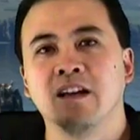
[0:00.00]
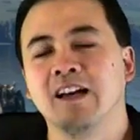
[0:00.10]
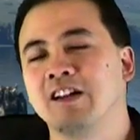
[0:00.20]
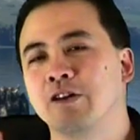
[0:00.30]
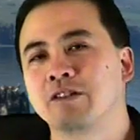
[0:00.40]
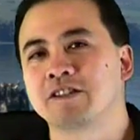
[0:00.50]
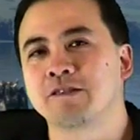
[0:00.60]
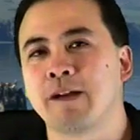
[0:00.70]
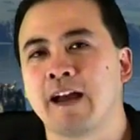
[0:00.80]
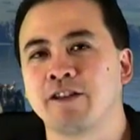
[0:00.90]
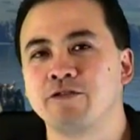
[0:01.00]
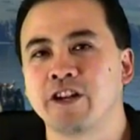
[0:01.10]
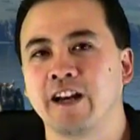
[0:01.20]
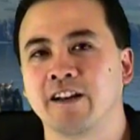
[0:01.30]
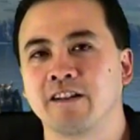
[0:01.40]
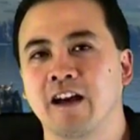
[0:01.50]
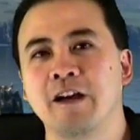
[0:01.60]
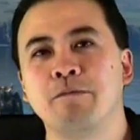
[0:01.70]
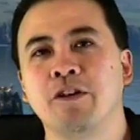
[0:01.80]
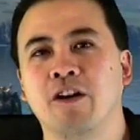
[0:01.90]
Hello, this is Matthew Chan. I
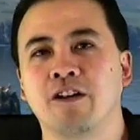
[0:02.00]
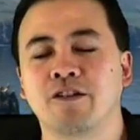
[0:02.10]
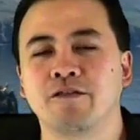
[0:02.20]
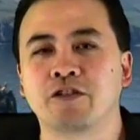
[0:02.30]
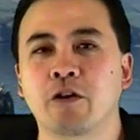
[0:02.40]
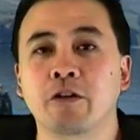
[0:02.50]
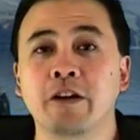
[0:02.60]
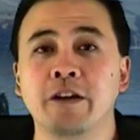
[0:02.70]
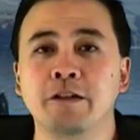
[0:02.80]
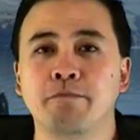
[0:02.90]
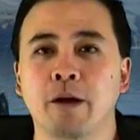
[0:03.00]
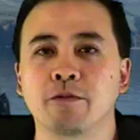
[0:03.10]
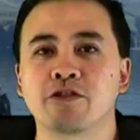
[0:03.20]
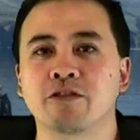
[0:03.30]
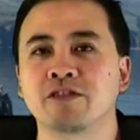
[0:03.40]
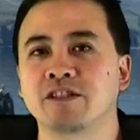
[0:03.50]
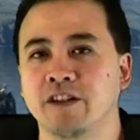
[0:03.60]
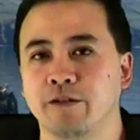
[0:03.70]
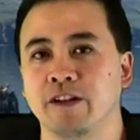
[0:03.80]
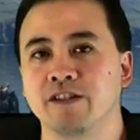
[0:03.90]
am the author of the TurnKey Publisher
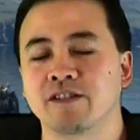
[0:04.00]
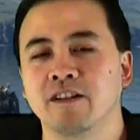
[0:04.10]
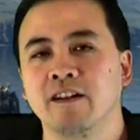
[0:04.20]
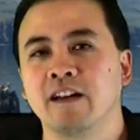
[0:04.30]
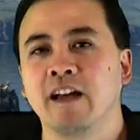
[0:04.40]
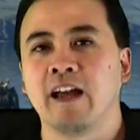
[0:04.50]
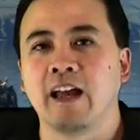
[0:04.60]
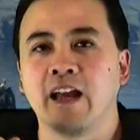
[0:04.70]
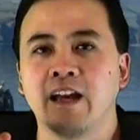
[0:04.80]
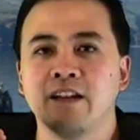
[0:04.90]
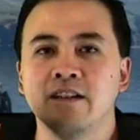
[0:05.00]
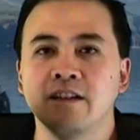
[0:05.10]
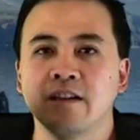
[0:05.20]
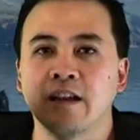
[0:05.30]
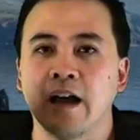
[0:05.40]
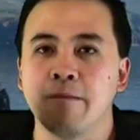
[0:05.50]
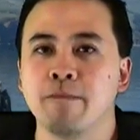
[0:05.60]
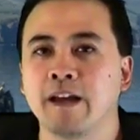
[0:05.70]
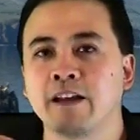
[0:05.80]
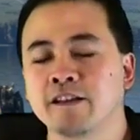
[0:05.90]
series, and I'm
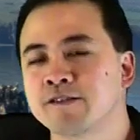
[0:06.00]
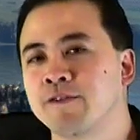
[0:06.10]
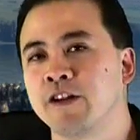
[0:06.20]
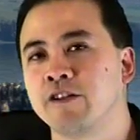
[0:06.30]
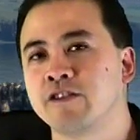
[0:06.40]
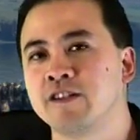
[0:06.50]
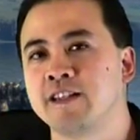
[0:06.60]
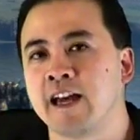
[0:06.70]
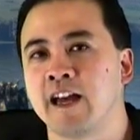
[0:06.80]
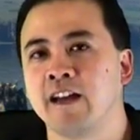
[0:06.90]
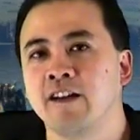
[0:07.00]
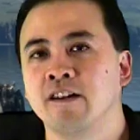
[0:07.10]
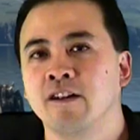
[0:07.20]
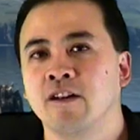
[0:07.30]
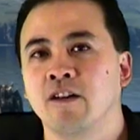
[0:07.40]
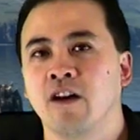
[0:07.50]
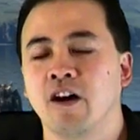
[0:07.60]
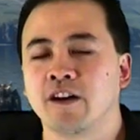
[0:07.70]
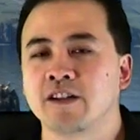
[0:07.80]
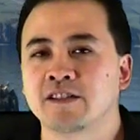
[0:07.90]
making this video today
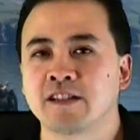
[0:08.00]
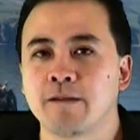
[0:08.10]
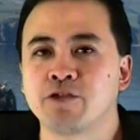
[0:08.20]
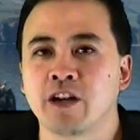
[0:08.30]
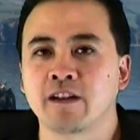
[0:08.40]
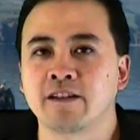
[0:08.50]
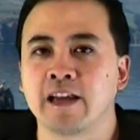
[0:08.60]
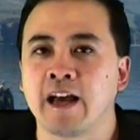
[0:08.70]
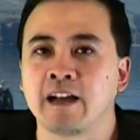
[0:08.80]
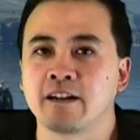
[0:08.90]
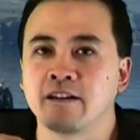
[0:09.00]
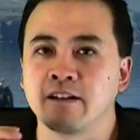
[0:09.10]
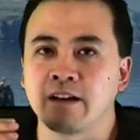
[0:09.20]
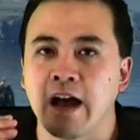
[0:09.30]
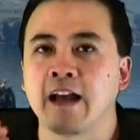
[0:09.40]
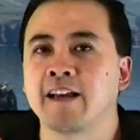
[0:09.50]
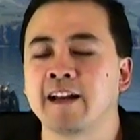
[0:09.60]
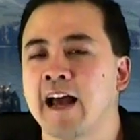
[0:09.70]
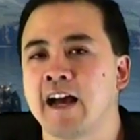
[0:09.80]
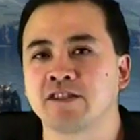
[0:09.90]
on a subject that I
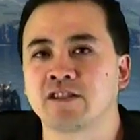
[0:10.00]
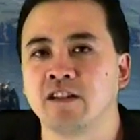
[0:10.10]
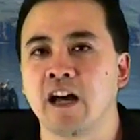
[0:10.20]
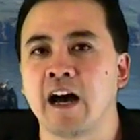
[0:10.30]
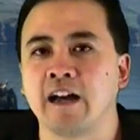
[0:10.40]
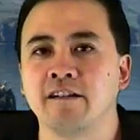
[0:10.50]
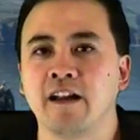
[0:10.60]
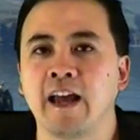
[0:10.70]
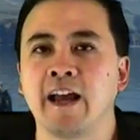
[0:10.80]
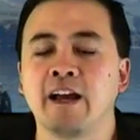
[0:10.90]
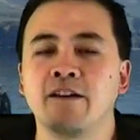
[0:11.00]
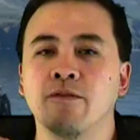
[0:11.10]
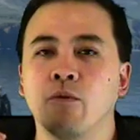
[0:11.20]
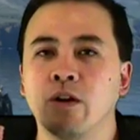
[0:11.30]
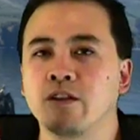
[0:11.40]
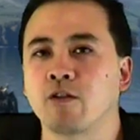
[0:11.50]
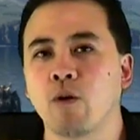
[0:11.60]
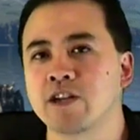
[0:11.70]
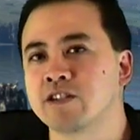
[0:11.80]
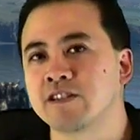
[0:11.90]
get asked a lot. And one of the
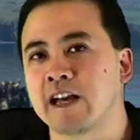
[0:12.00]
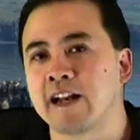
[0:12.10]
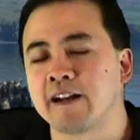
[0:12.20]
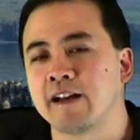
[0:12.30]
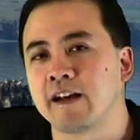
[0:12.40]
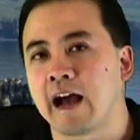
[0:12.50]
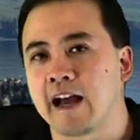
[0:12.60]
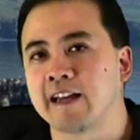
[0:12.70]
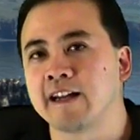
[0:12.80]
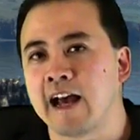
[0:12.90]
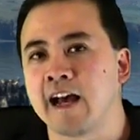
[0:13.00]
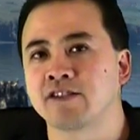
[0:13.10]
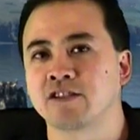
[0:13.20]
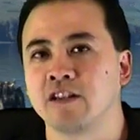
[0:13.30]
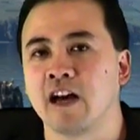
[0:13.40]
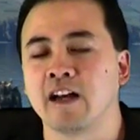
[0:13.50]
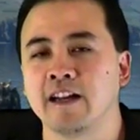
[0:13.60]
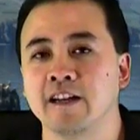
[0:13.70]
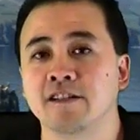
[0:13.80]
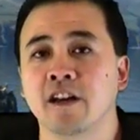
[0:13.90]
questions that I get asked a
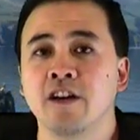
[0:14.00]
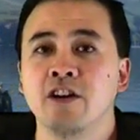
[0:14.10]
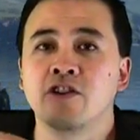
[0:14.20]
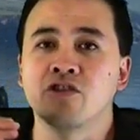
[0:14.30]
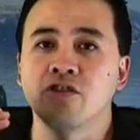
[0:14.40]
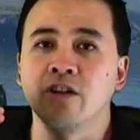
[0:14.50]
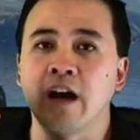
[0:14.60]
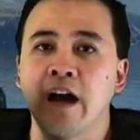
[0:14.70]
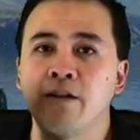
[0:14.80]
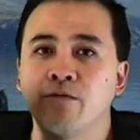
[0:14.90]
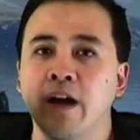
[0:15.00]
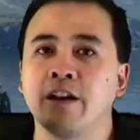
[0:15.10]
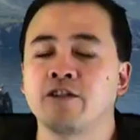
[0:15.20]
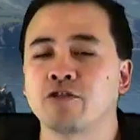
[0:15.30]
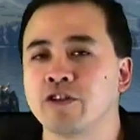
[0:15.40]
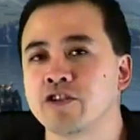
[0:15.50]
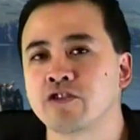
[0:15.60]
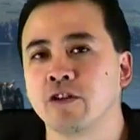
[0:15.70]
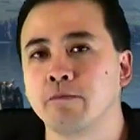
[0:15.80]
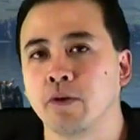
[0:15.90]
lot is, should I write a
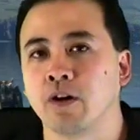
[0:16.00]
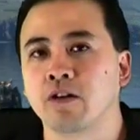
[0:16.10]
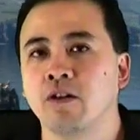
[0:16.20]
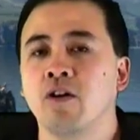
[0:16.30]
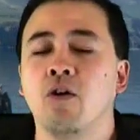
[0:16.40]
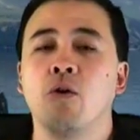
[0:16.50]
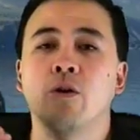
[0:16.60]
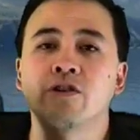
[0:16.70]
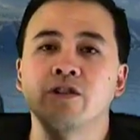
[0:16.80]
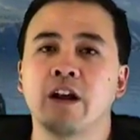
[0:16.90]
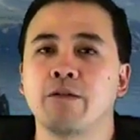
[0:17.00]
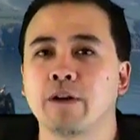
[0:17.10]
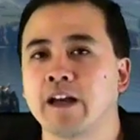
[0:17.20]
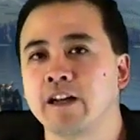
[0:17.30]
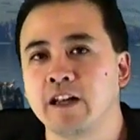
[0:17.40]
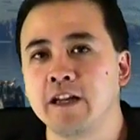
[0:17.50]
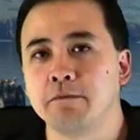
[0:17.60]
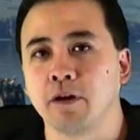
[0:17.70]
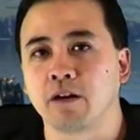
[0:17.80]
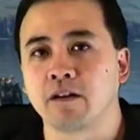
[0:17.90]
traditional book or should I write an
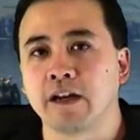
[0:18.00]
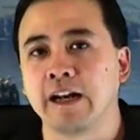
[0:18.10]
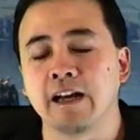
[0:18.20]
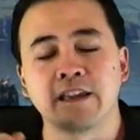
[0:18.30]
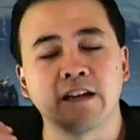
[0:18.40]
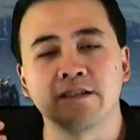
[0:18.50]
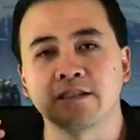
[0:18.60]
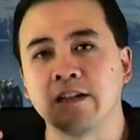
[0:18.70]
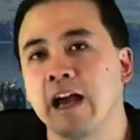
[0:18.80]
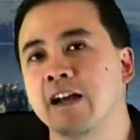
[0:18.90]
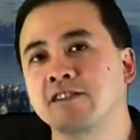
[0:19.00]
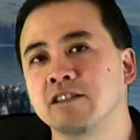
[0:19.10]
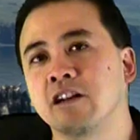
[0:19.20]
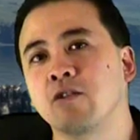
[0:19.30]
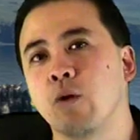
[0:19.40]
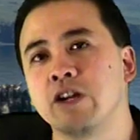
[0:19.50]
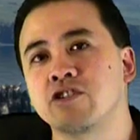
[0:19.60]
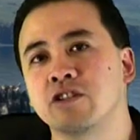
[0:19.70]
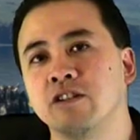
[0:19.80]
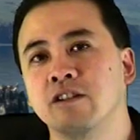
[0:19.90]
ebook? And I think it's an excellent
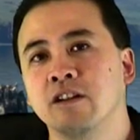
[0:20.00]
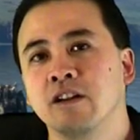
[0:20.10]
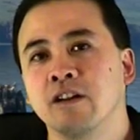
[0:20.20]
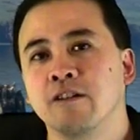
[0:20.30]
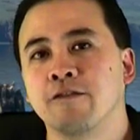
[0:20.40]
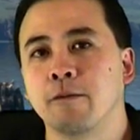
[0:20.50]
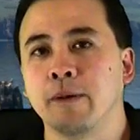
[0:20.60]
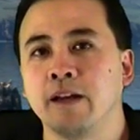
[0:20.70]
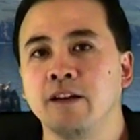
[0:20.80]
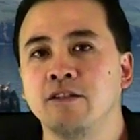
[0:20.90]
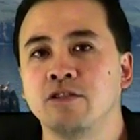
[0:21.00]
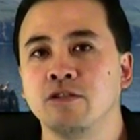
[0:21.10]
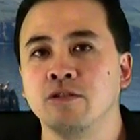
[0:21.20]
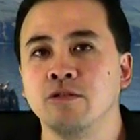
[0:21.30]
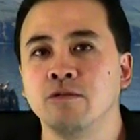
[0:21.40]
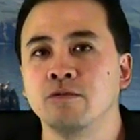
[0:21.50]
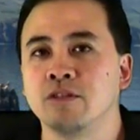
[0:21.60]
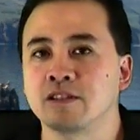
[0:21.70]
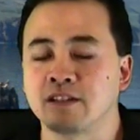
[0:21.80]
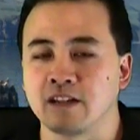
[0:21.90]
question for me to
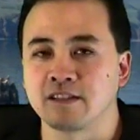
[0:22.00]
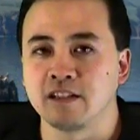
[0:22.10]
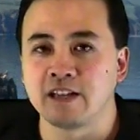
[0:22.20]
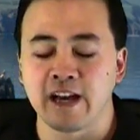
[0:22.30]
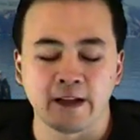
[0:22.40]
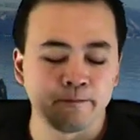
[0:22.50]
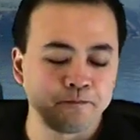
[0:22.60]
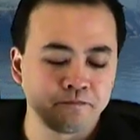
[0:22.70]
discuss today.